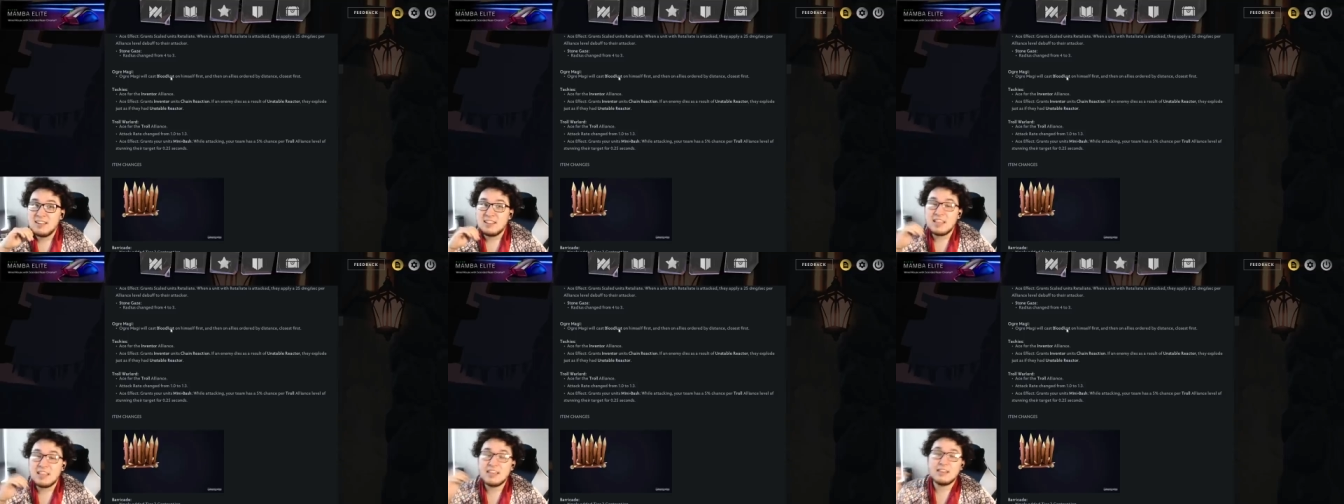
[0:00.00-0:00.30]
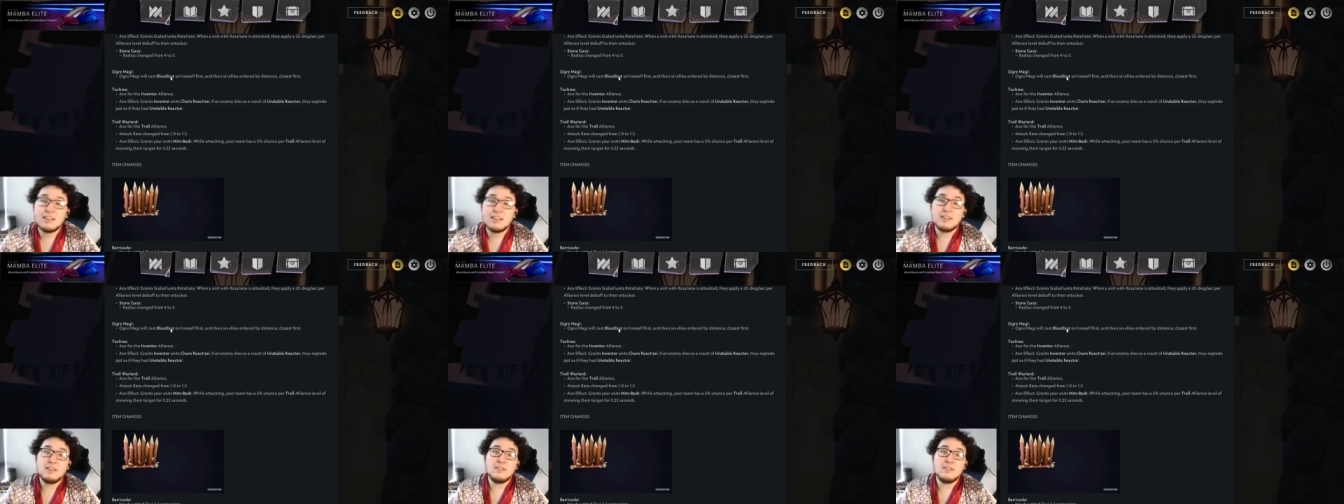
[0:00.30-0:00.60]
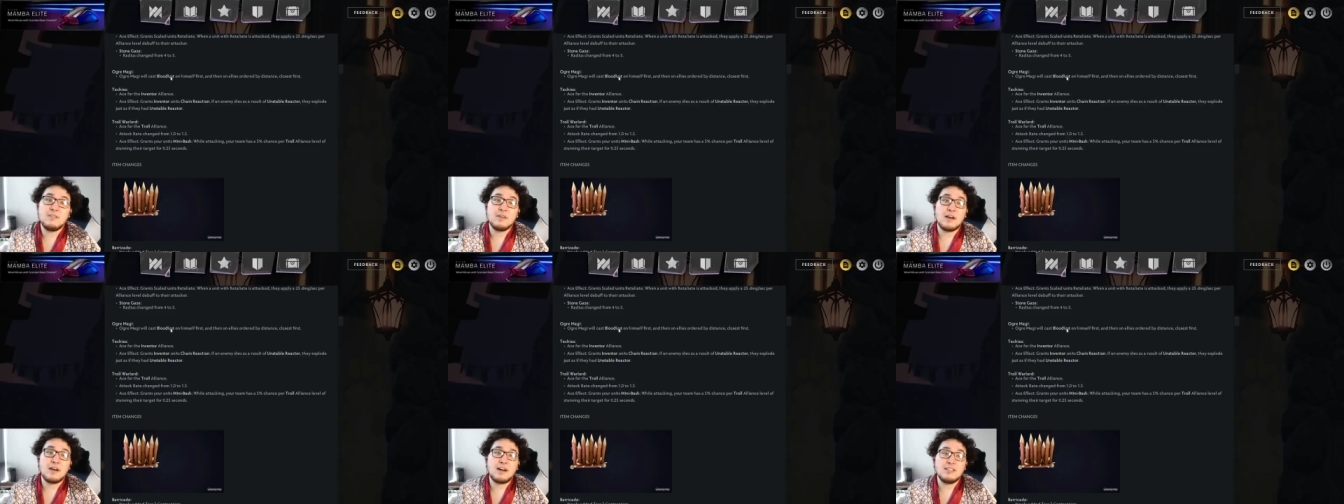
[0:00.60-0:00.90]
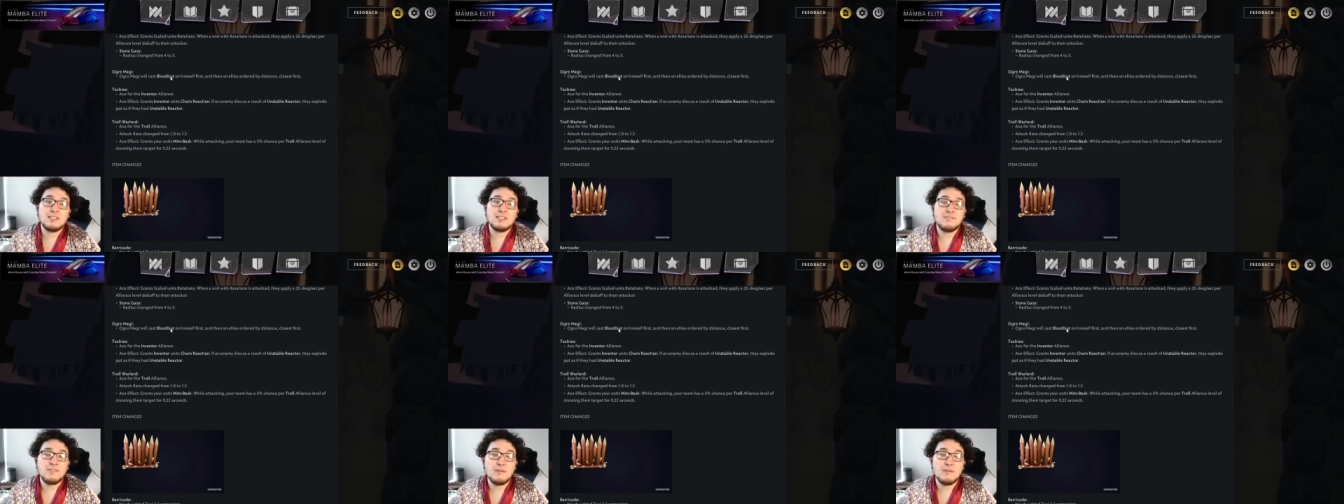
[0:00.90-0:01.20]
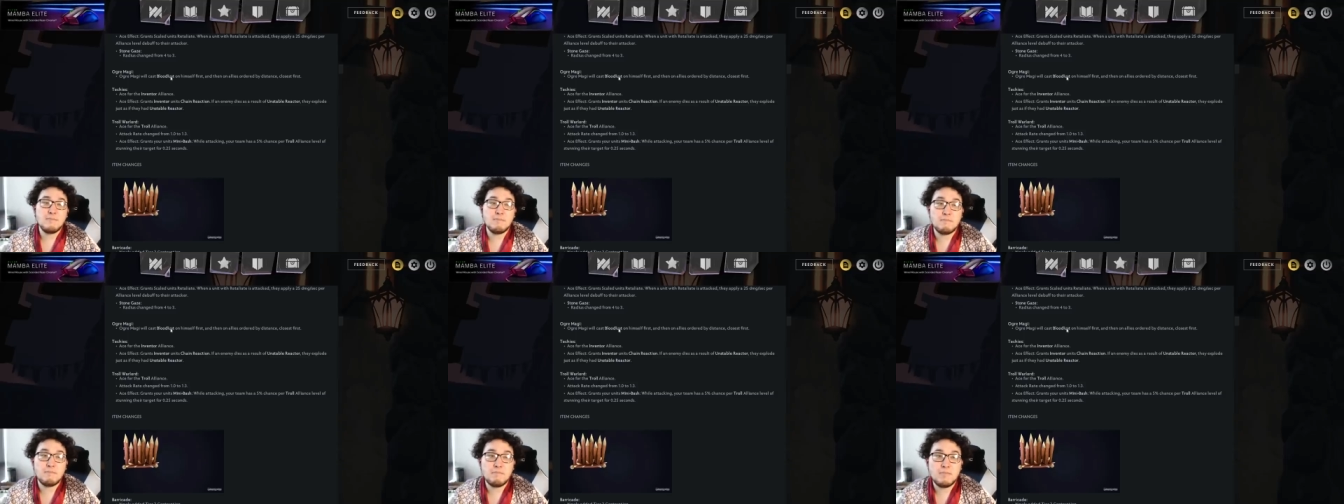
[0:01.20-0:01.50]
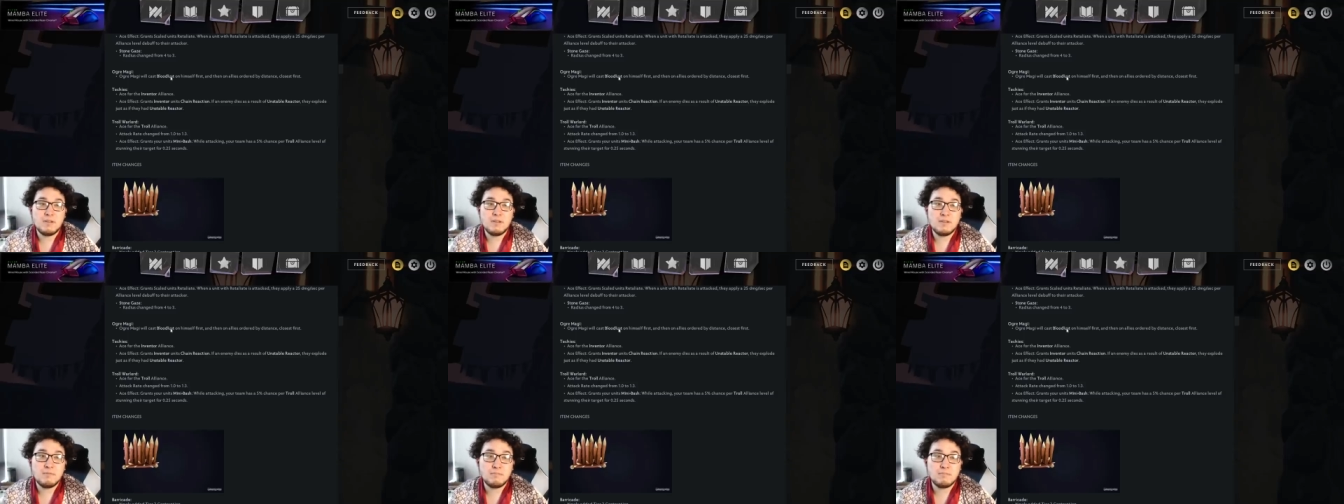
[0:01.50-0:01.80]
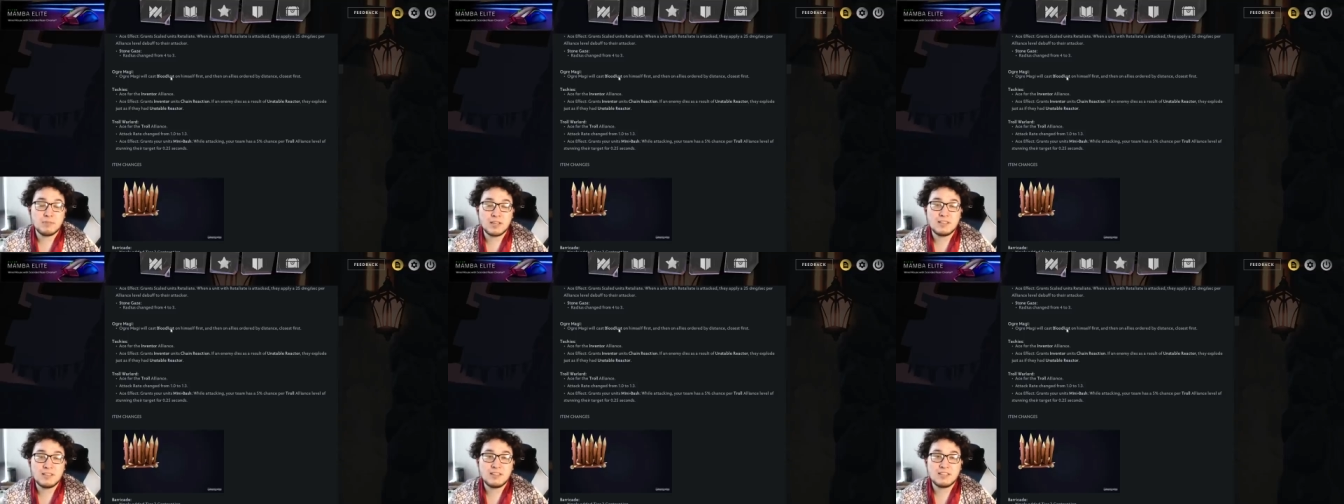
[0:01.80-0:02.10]
Like, the odds of him
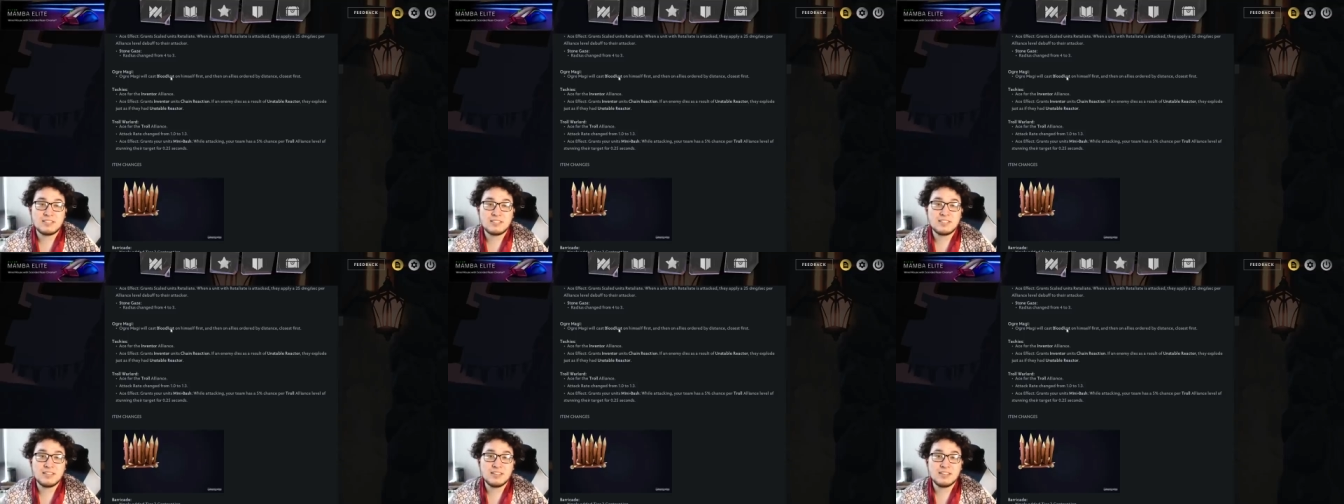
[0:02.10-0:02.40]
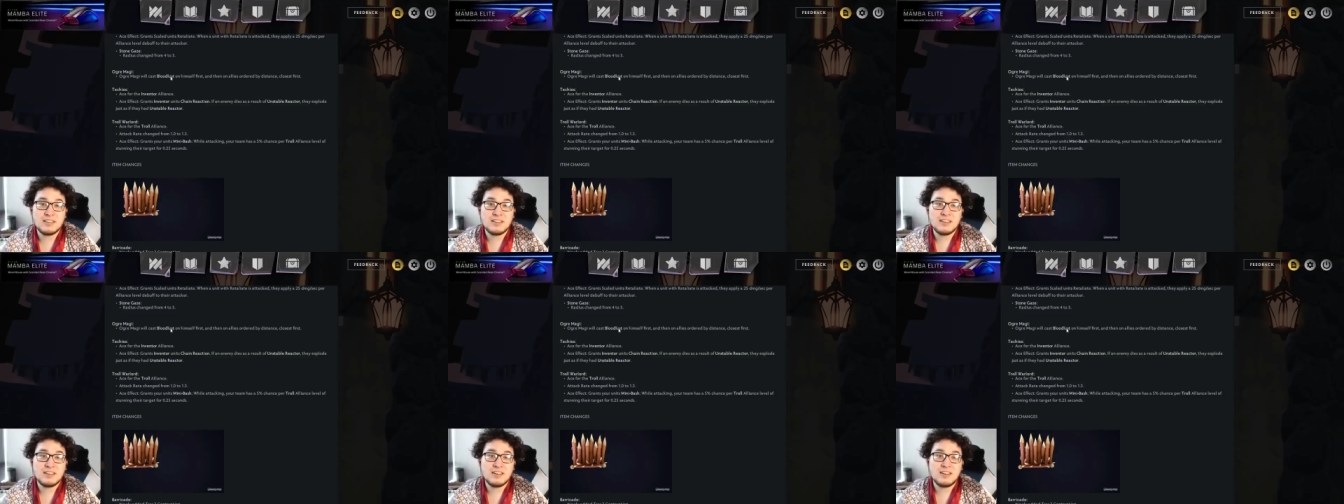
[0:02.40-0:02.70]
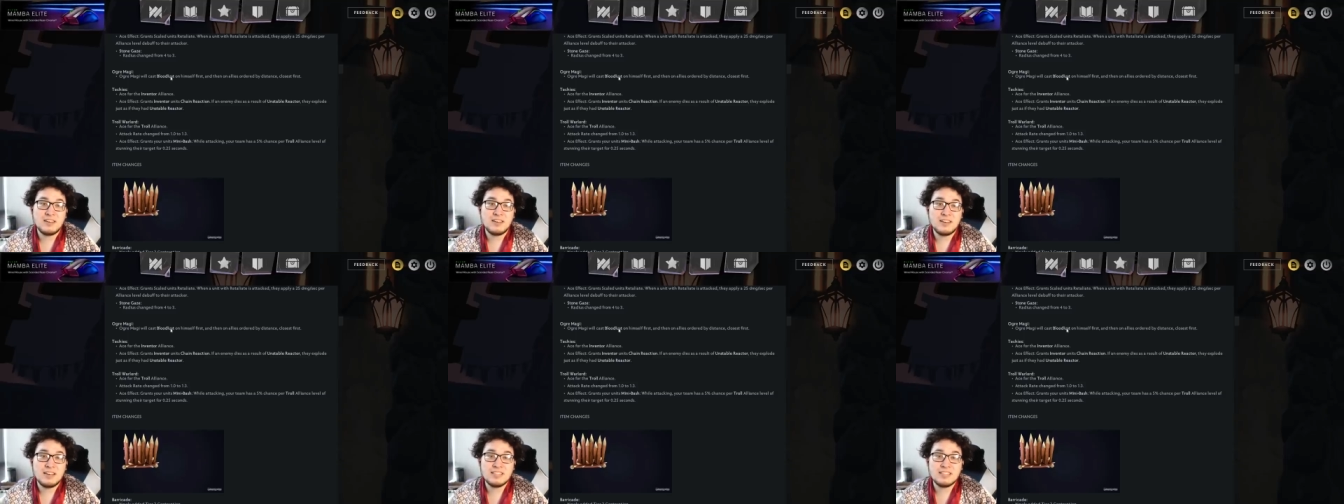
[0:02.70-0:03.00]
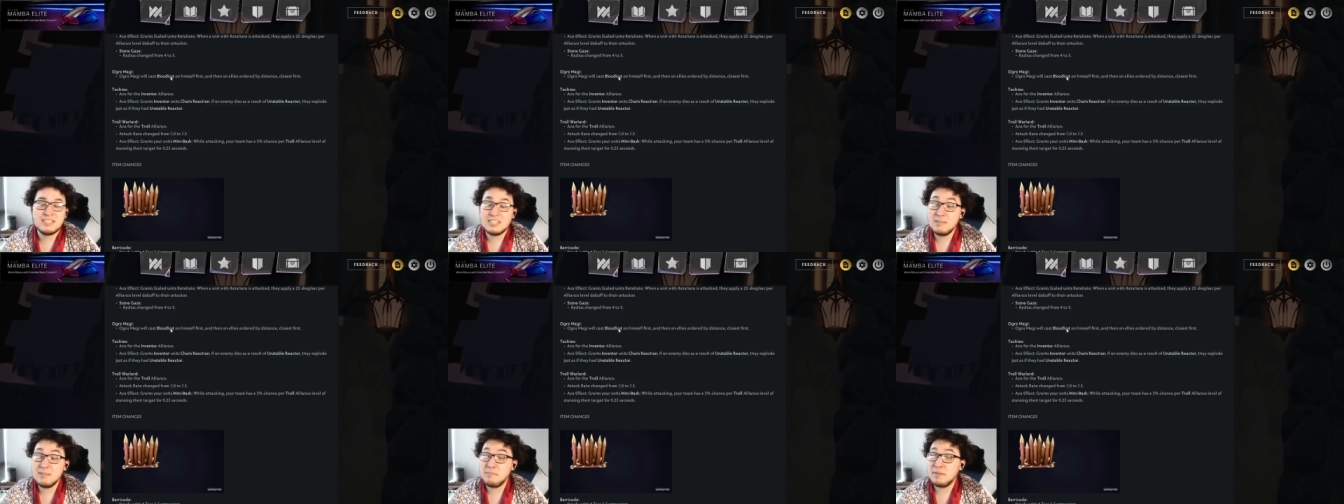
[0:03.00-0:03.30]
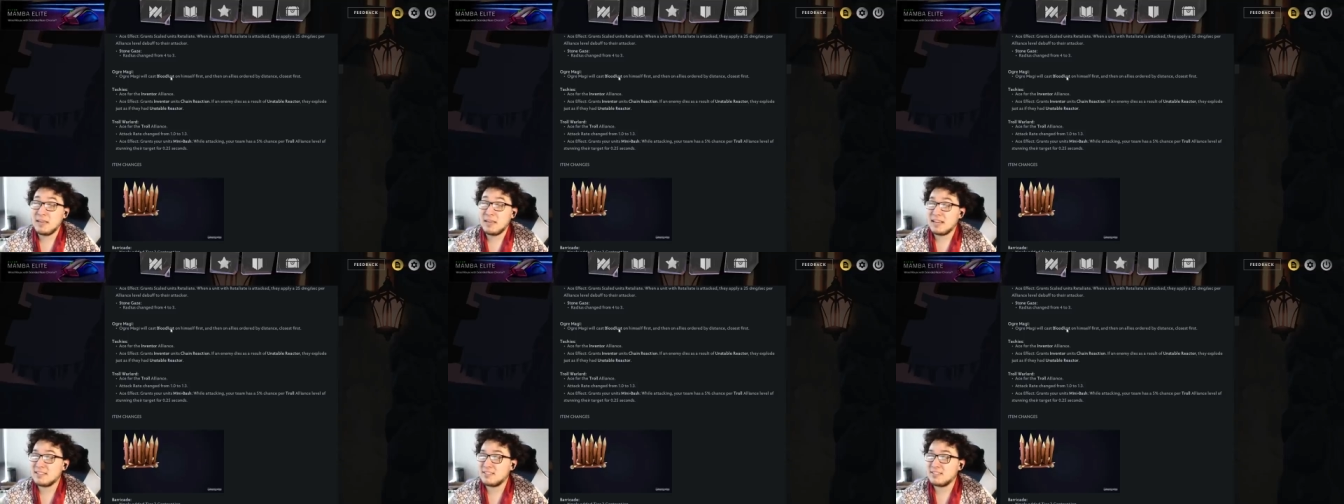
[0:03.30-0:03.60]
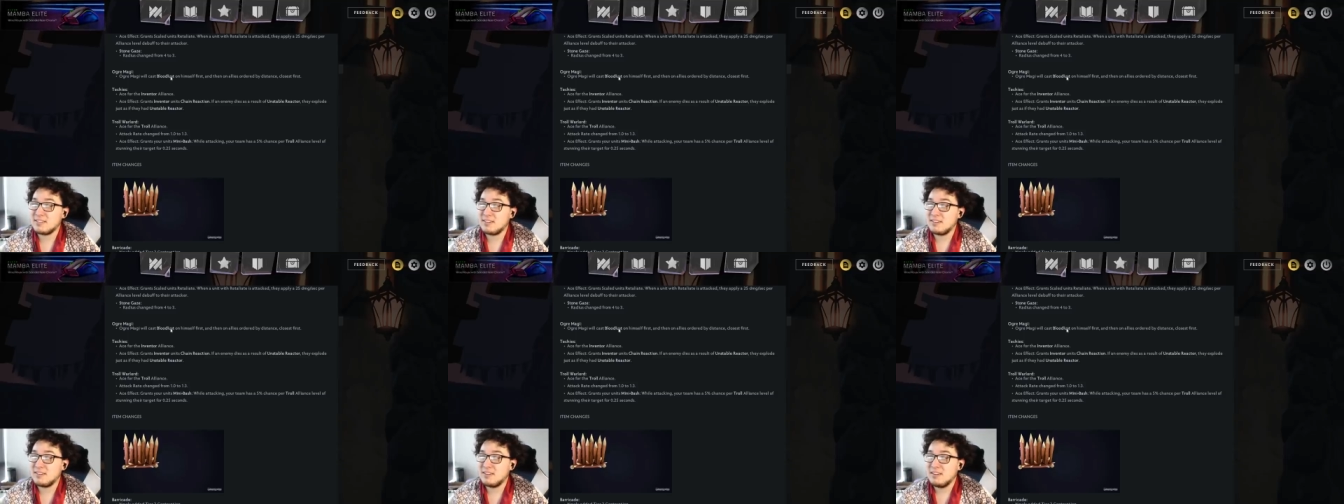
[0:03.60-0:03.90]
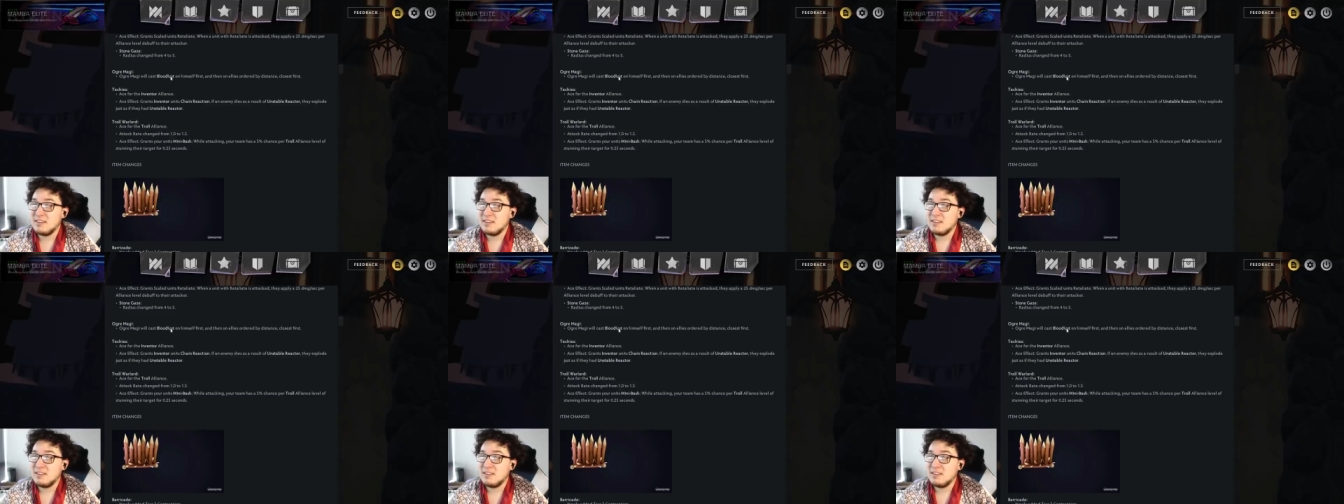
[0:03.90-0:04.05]
bloodlusting a DPSer